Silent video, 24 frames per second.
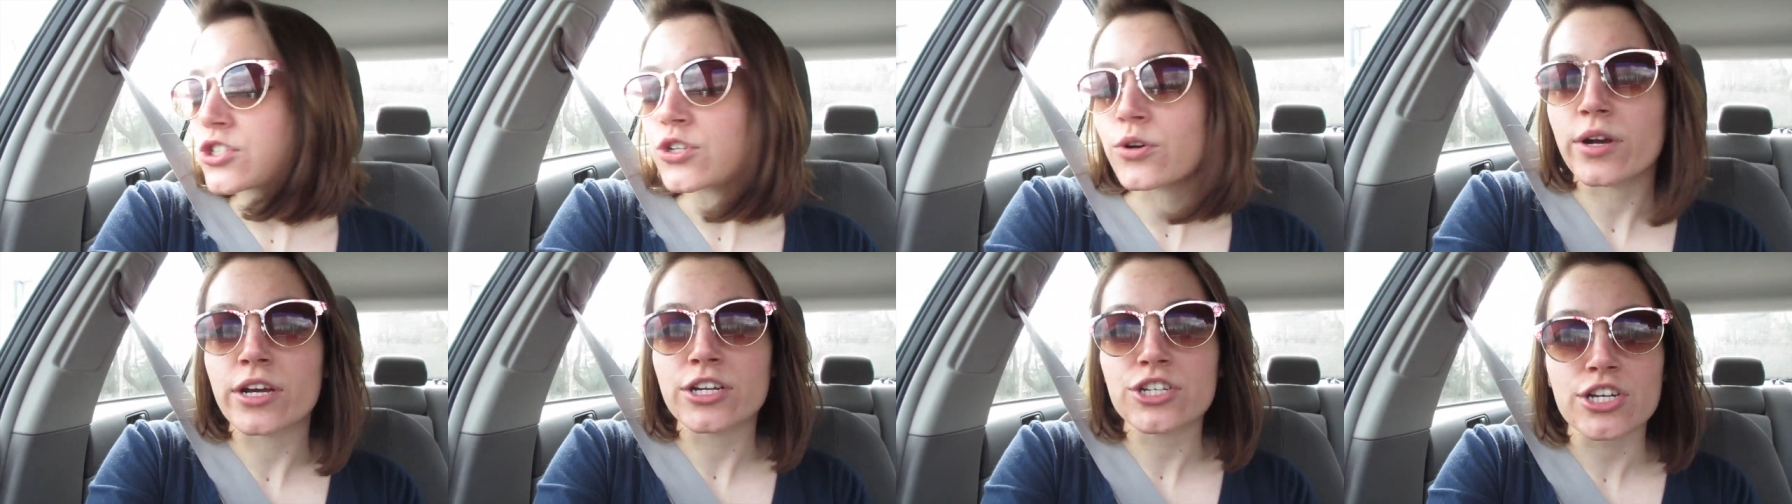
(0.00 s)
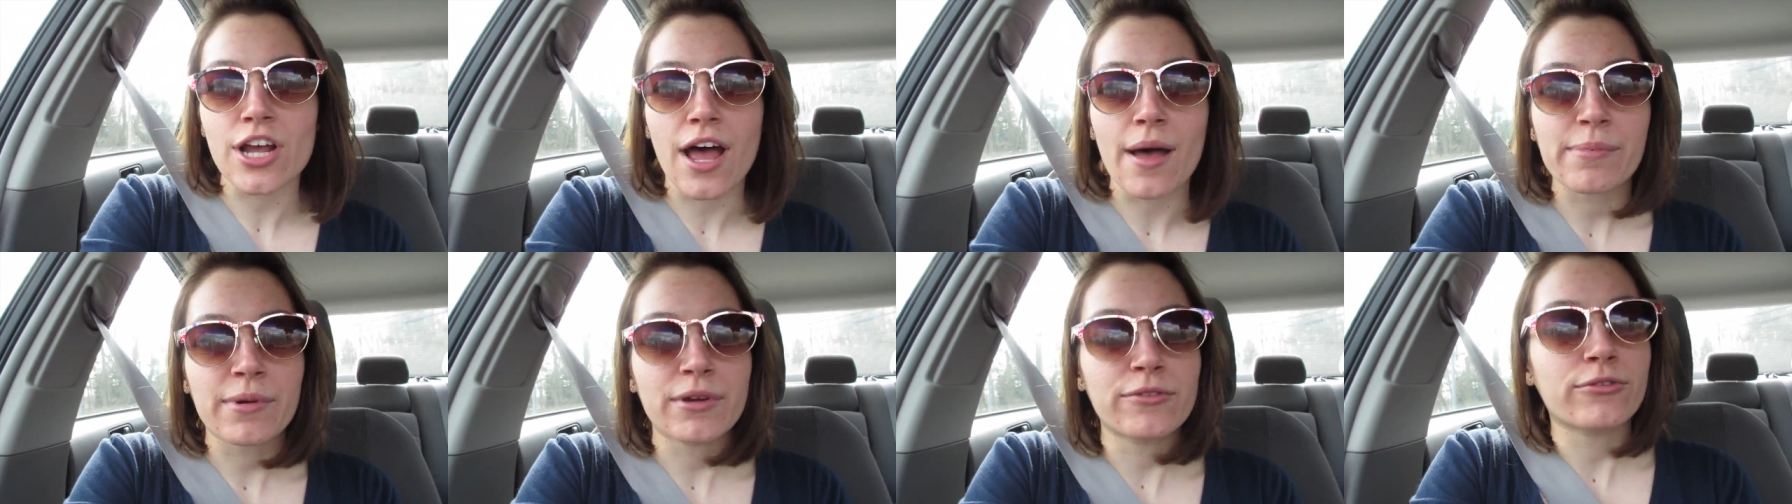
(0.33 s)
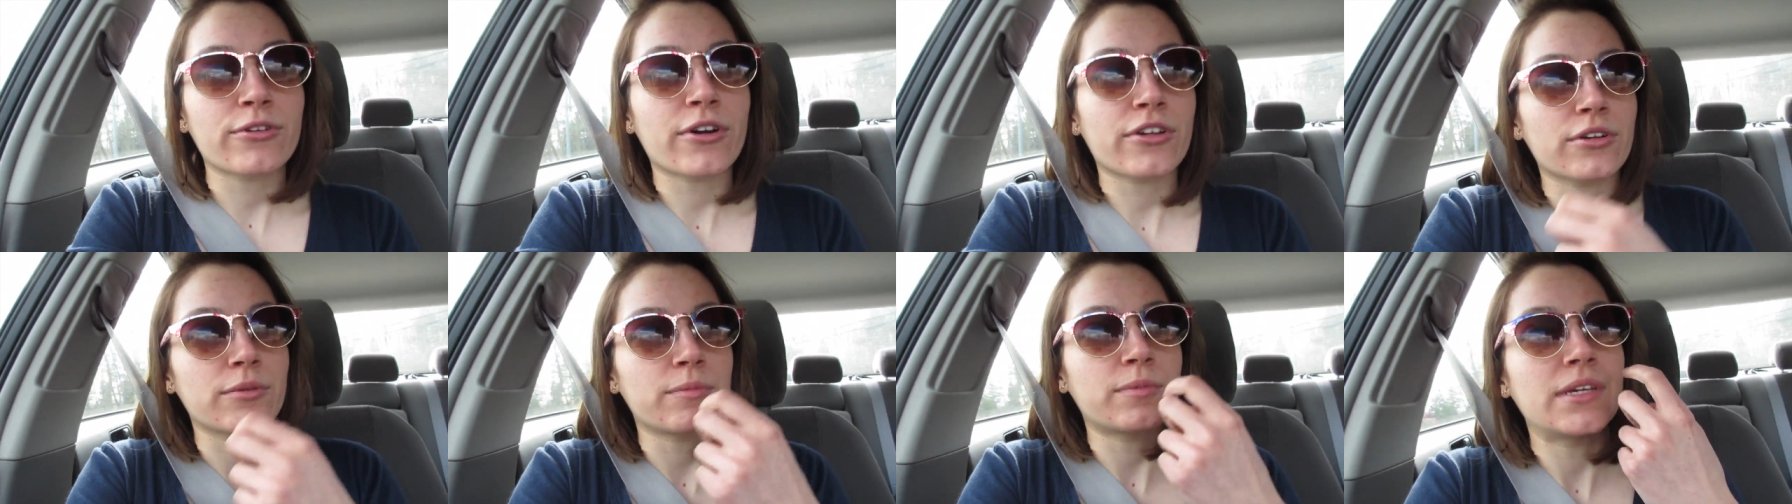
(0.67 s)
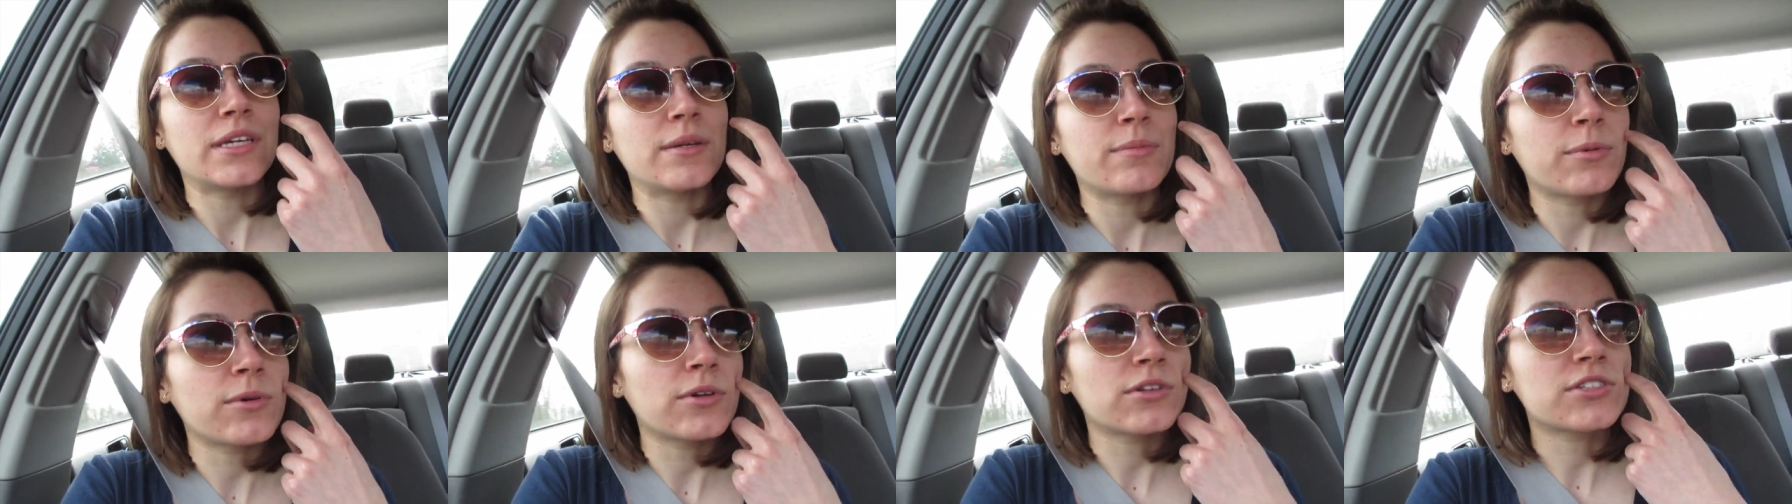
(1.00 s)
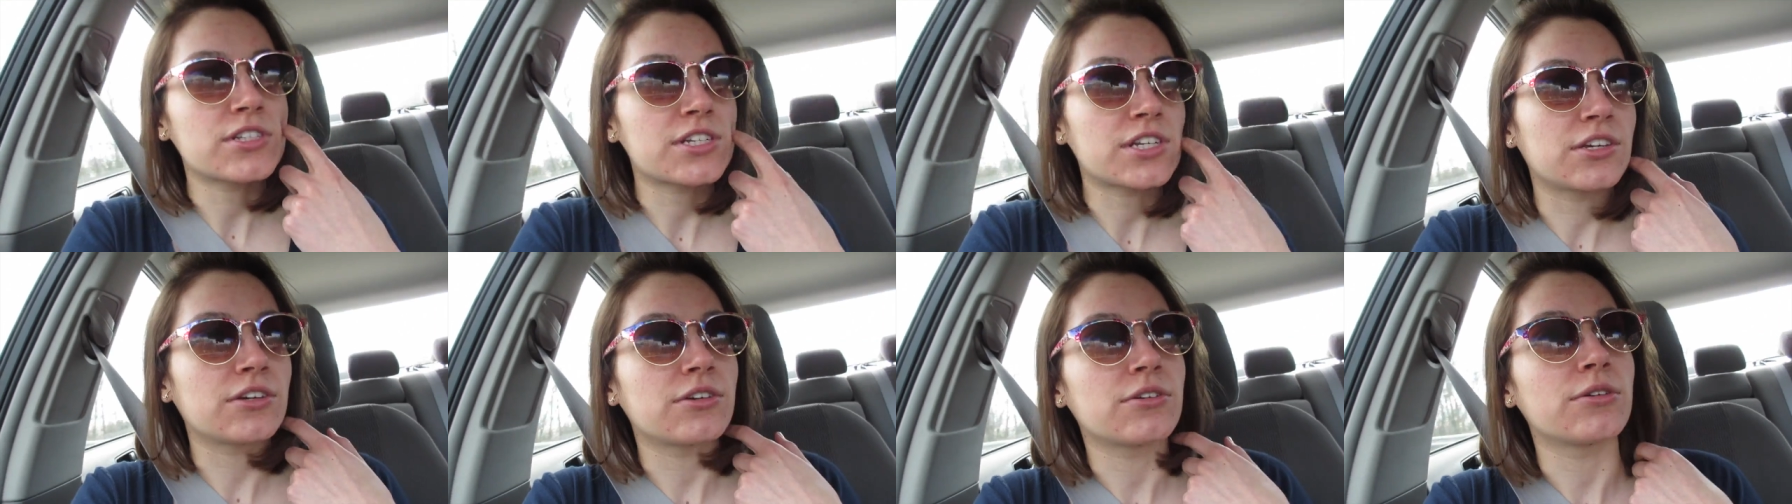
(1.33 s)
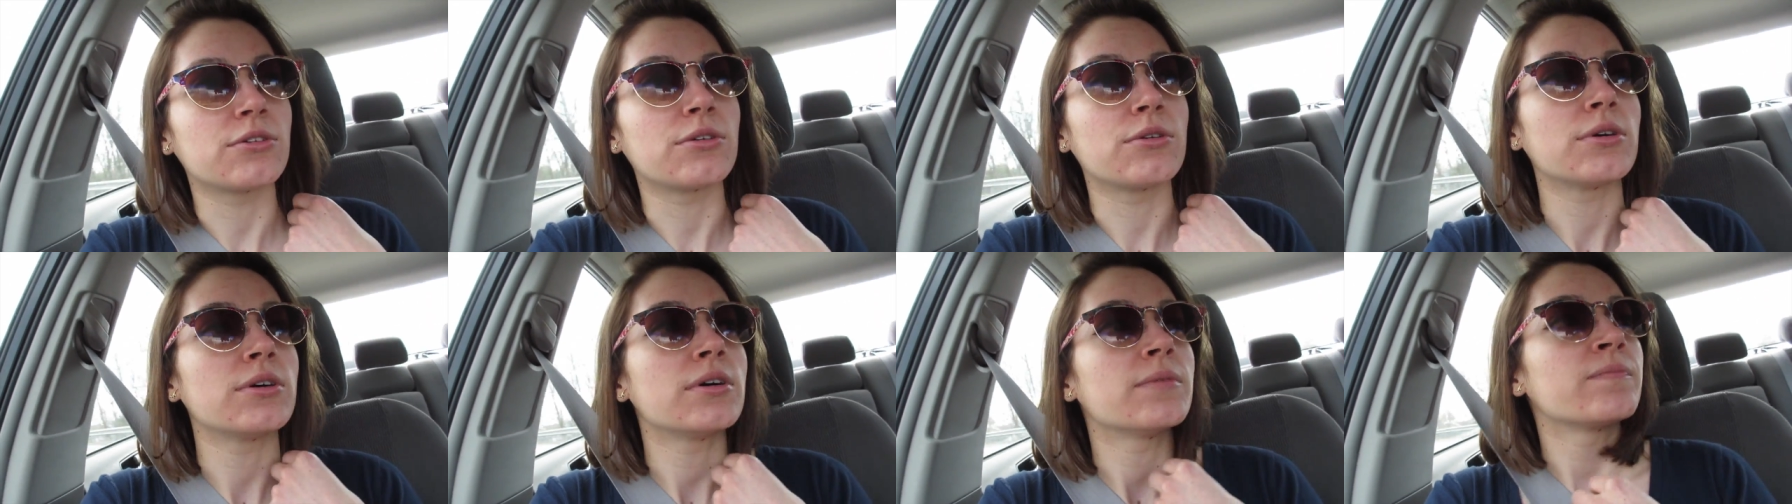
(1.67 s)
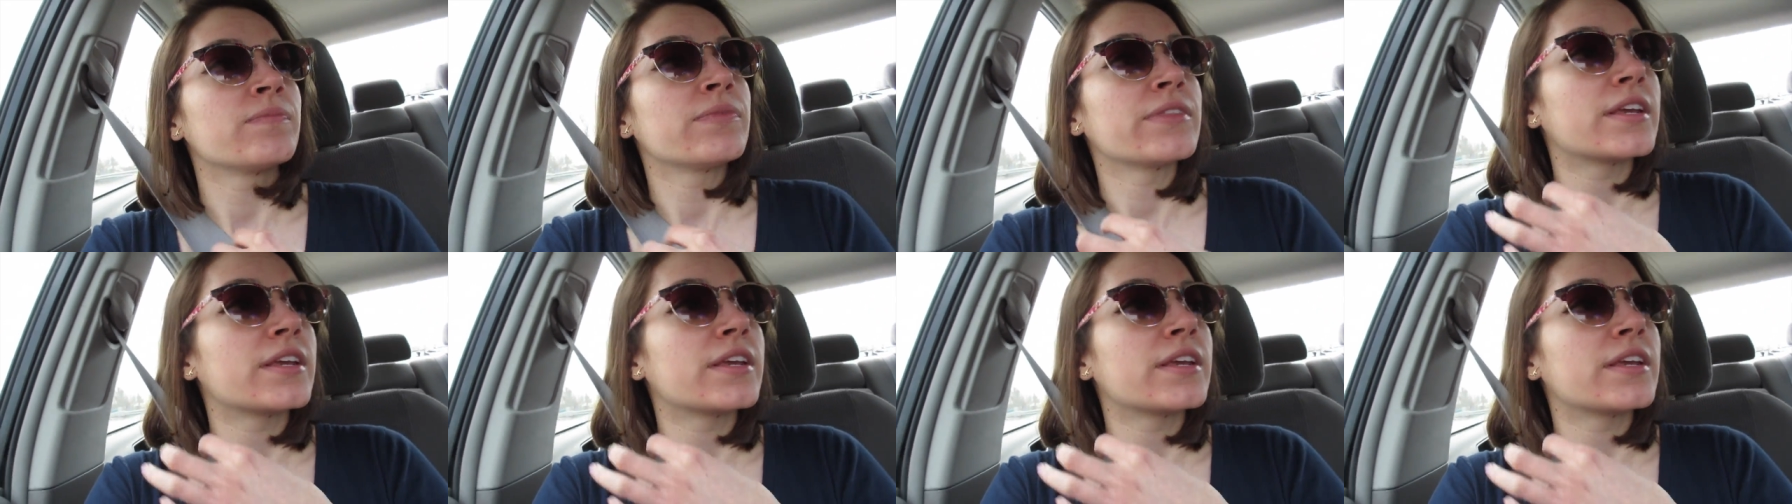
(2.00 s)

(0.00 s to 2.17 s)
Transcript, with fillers: enjoy shopping for other people too,